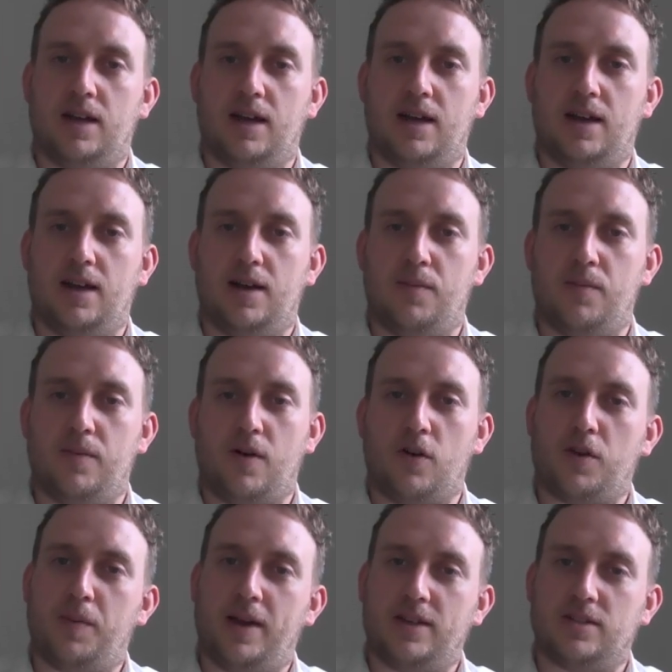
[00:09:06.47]

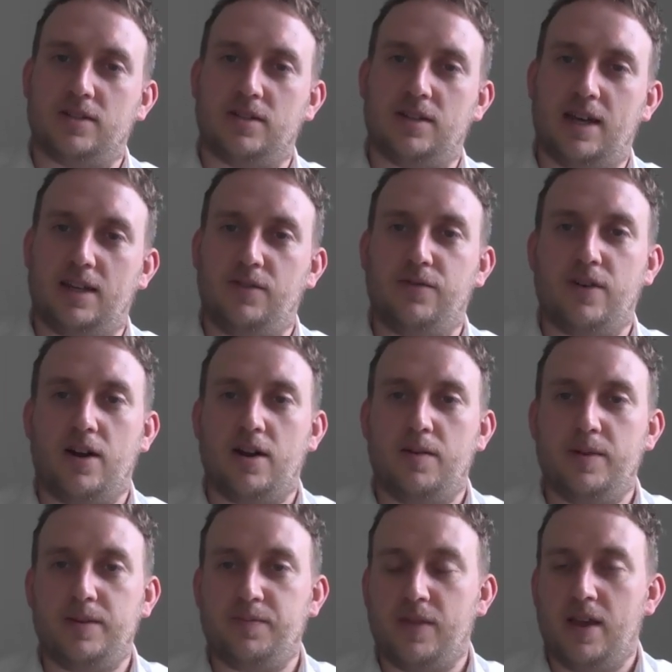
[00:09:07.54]
occupation and
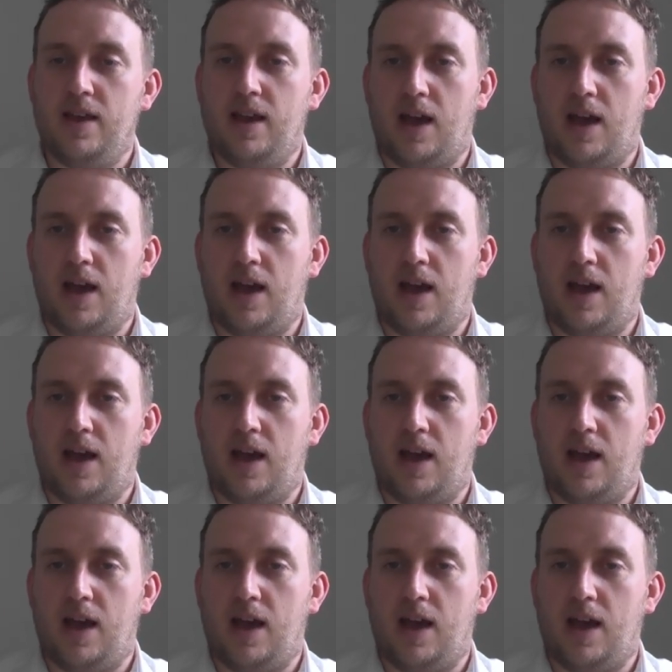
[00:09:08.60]
environment,